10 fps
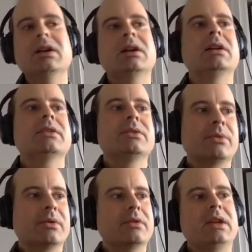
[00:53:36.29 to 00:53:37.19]
Uh, the
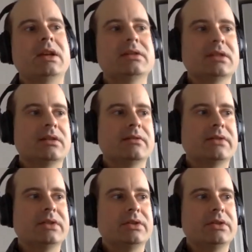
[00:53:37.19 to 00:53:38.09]
north end
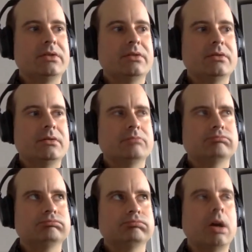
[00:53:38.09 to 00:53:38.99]
of the new
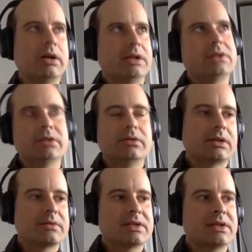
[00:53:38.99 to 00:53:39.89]
Bonnie Doon,
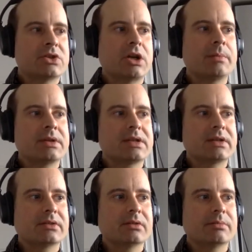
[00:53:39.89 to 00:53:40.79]
I was going to say shopping
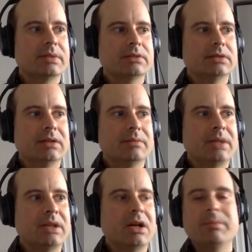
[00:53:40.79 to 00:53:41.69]
center, but it
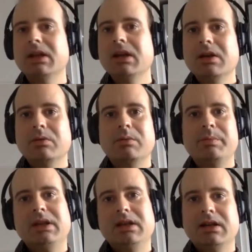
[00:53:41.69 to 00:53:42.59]
may not be, will
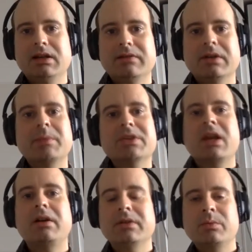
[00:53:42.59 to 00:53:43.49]
be uh, very much a
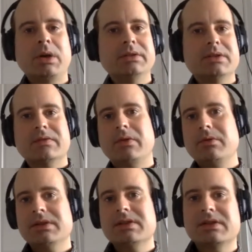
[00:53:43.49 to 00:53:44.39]
health and wellness
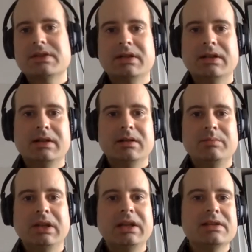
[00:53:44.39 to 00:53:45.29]
focused uh,
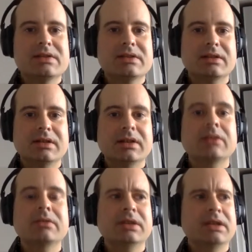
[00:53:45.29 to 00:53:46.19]
place, uh,
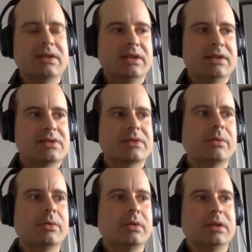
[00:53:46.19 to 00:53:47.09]
including, I think, a
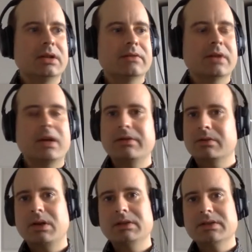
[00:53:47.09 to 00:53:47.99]
school uh, for health
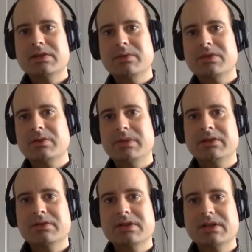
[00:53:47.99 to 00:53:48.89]
and wellness, which will be
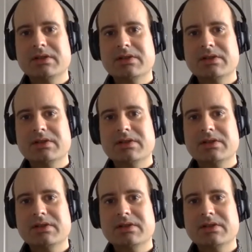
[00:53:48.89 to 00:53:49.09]
interesting.